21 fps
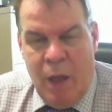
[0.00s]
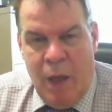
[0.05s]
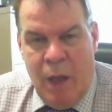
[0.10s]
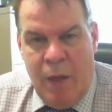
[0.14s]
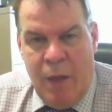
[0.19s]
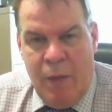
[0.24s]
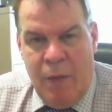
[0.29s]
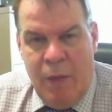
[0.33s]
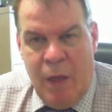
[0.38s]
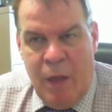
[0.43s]

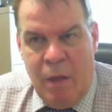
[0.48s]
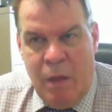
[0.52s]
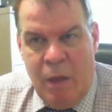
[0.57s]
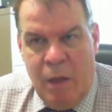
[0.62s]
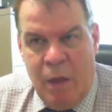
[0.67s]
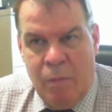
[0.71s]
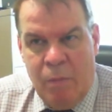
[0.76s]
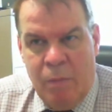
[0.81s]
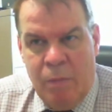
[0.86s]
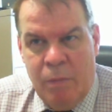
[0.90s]
And then
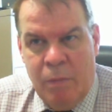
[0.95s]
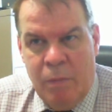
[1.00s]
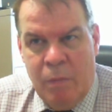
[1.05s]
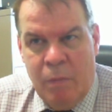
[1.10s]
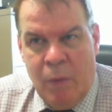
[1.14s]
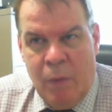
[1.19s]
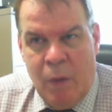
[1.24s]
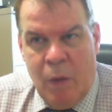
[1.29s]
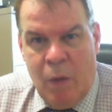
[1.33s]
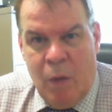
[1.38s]
um
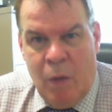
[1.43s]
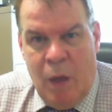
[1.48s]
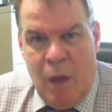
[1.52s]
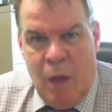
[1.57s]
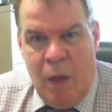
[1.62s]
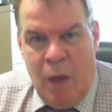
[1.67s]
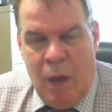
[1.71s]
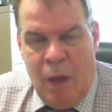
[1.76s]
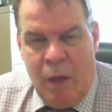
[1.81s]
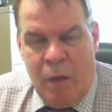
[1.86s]

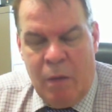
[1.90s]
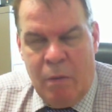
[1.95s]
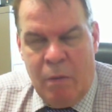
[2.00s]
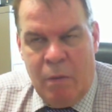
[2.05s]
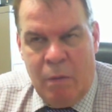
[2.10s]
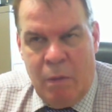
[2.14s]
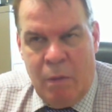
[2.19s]
uh,